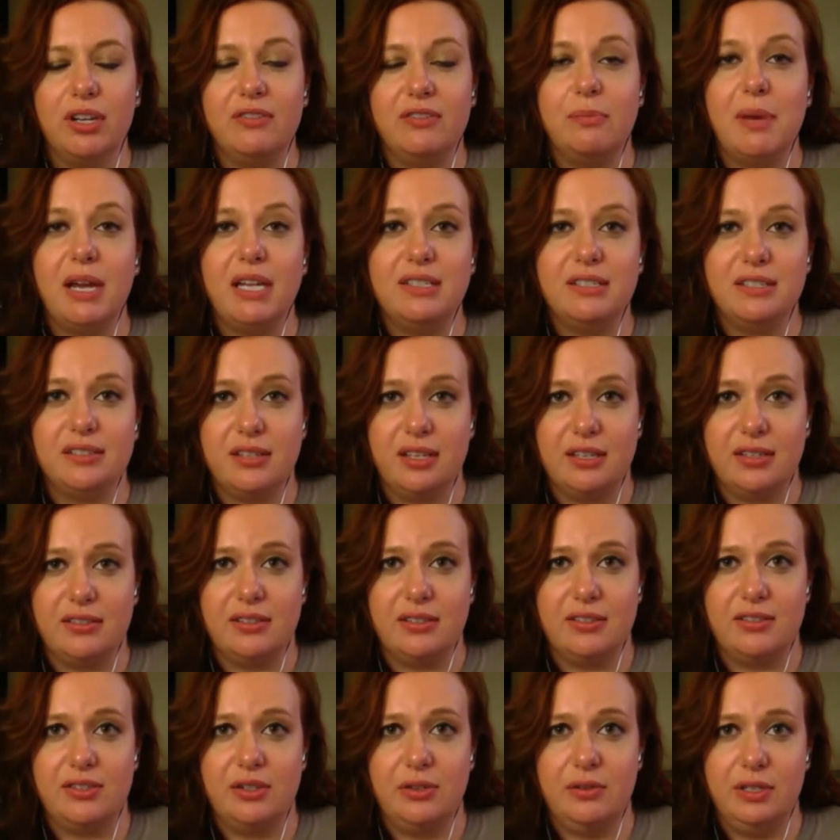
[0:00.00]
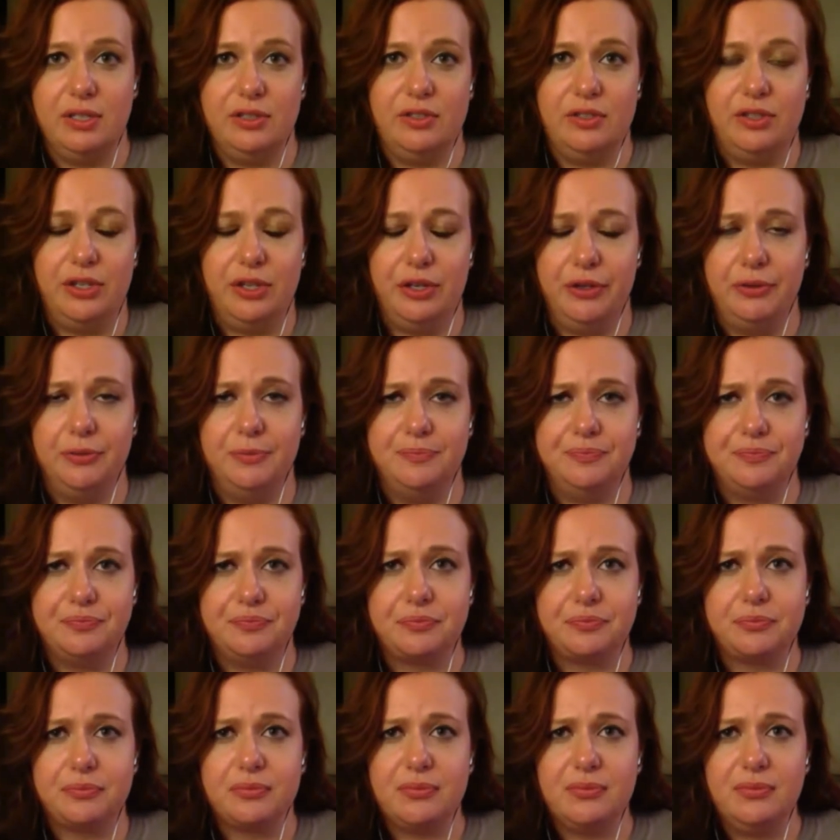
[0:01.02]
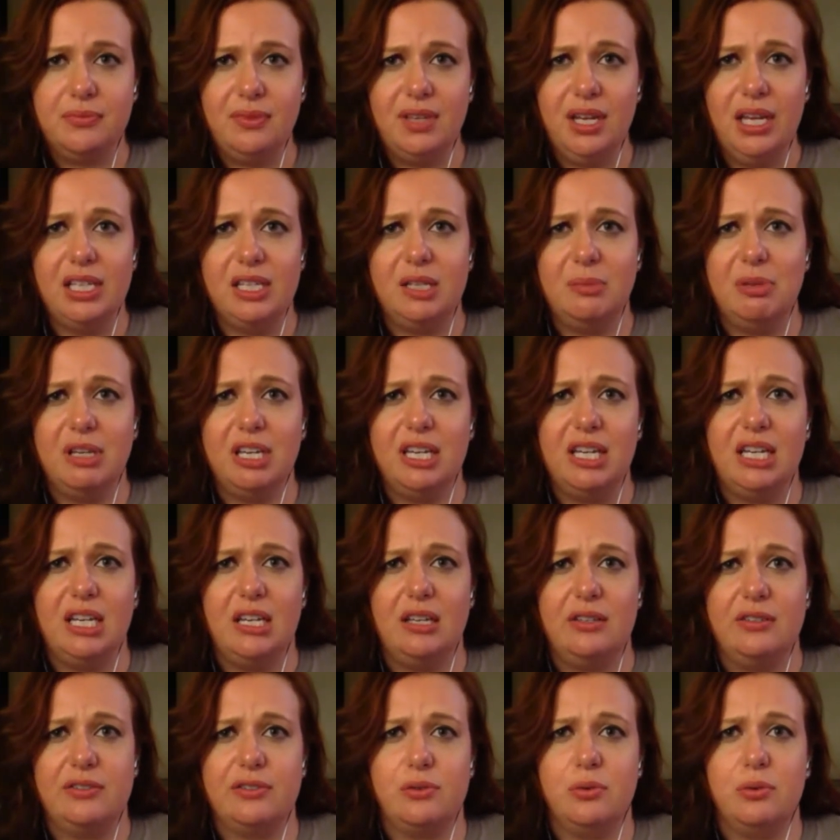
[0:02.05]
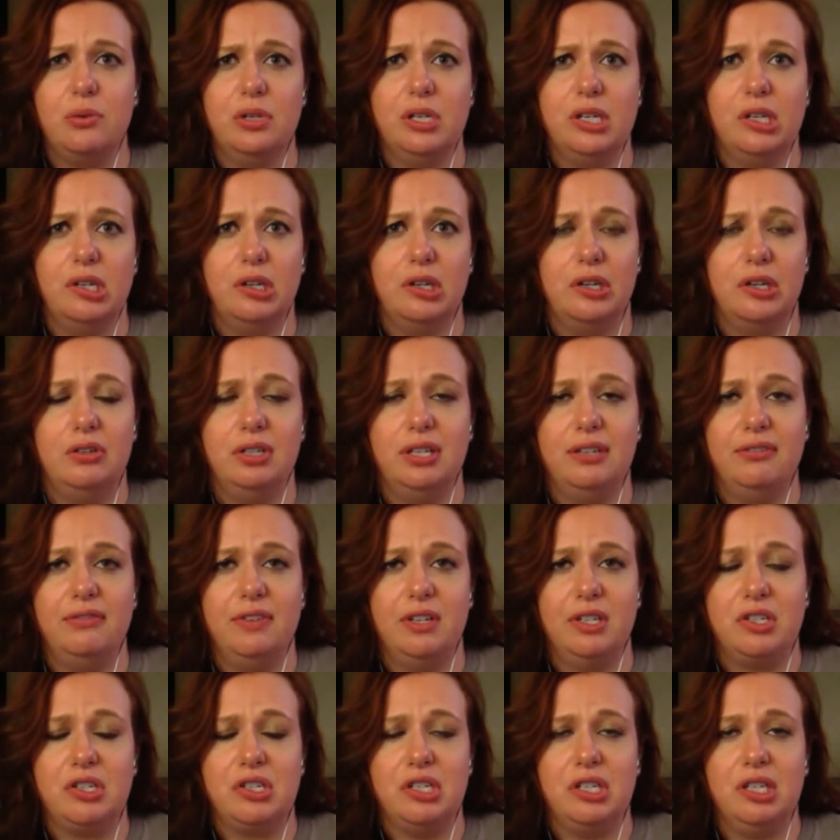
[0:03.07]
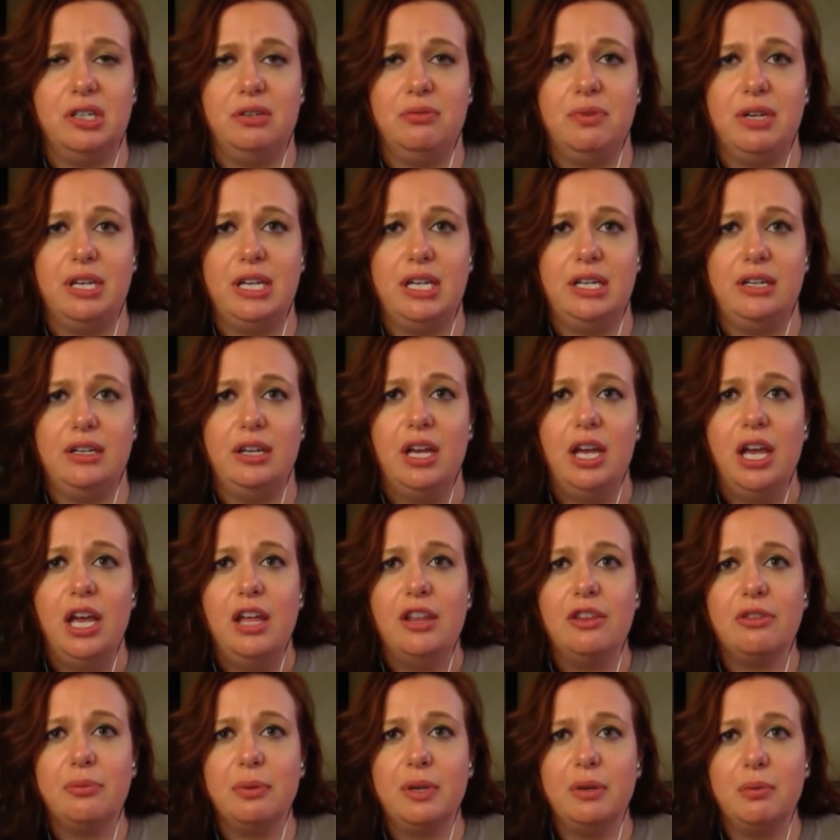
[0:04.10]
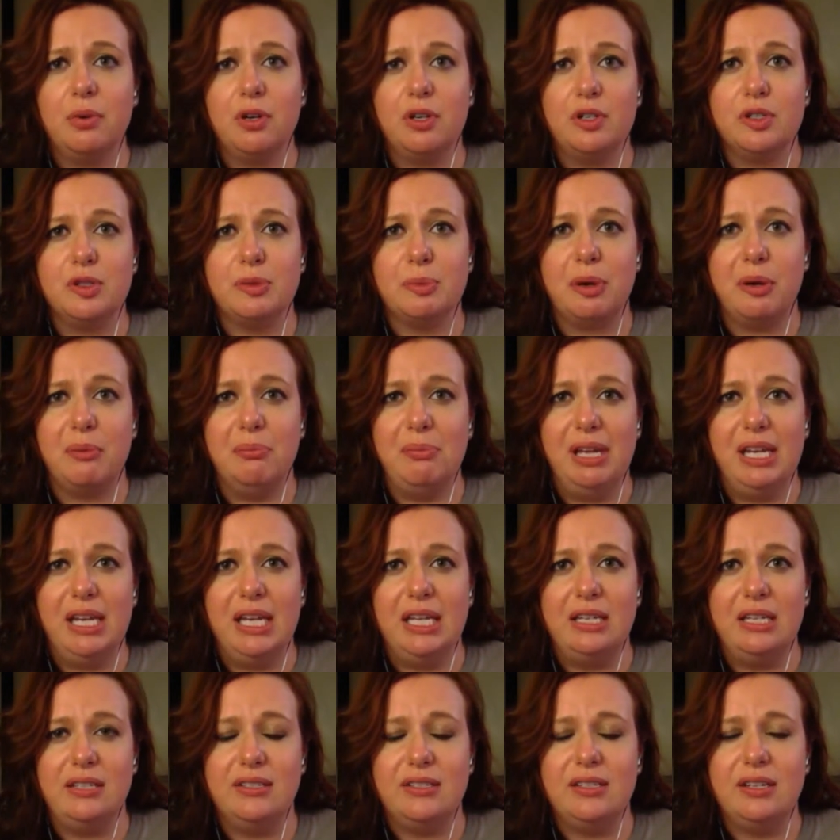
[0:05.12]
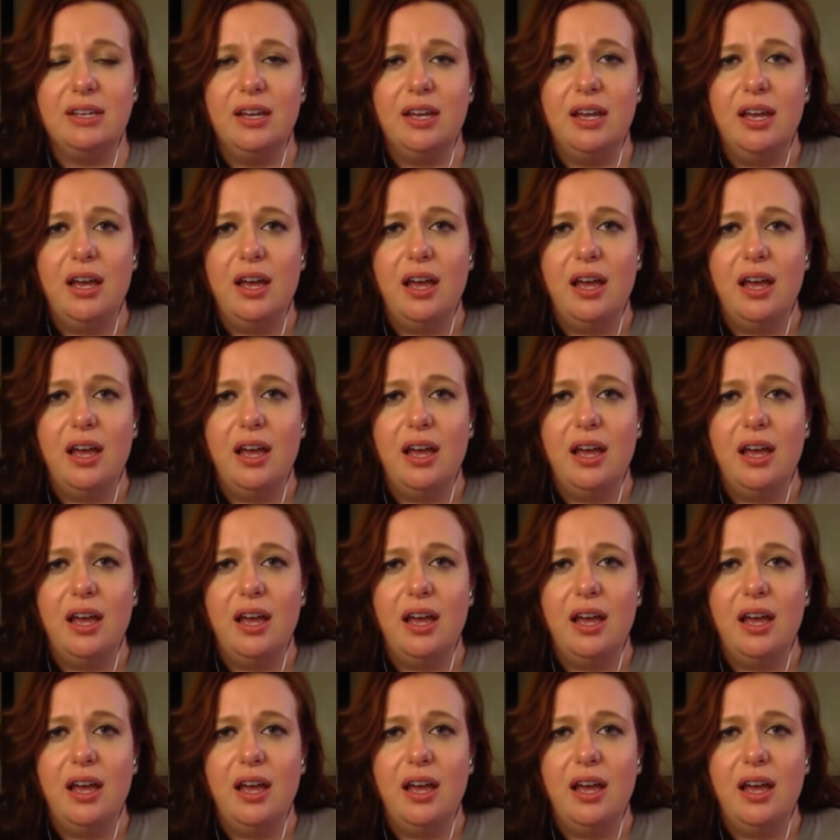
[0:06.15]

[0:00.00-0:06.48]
one of my dyslexic students who at the beginning of the school year could only functionally read three words per minute.